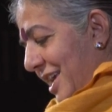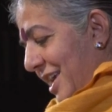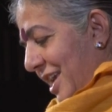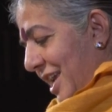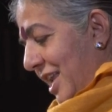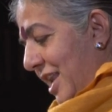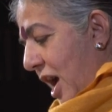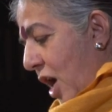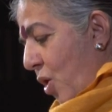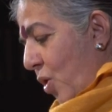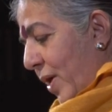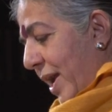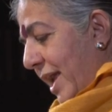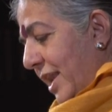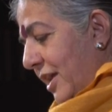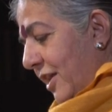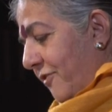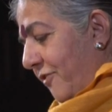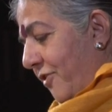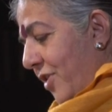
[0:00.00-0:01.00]
In our
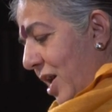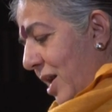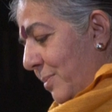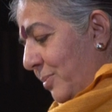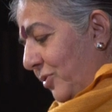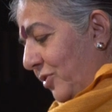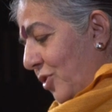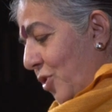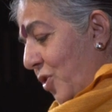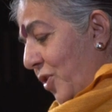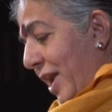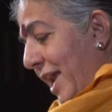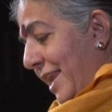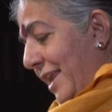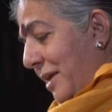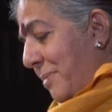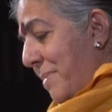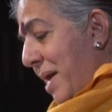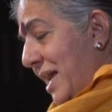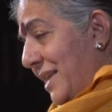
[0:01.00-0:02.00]
organic farms, the
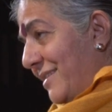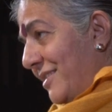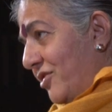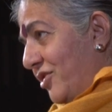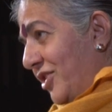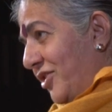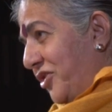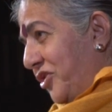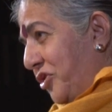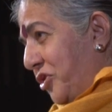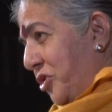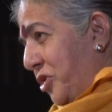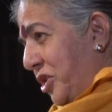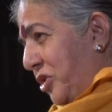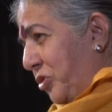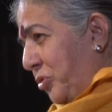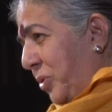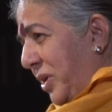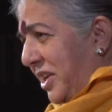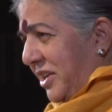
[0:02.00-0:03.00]
organic matter has
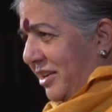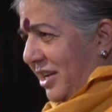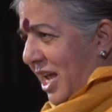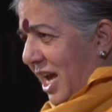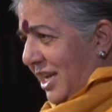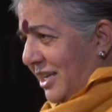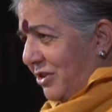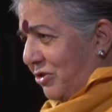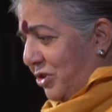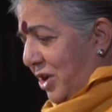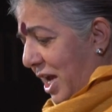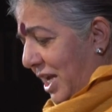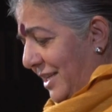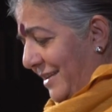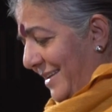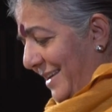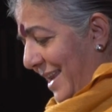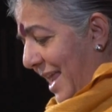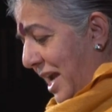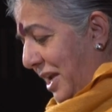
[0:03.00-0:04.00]
increased 29 to
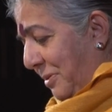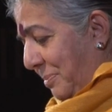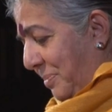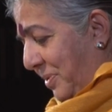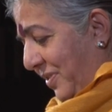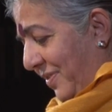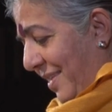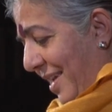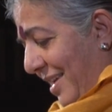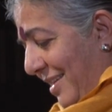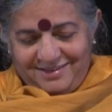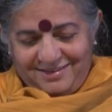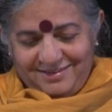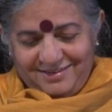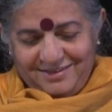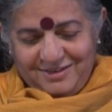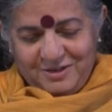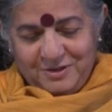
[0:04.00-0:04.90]
99%.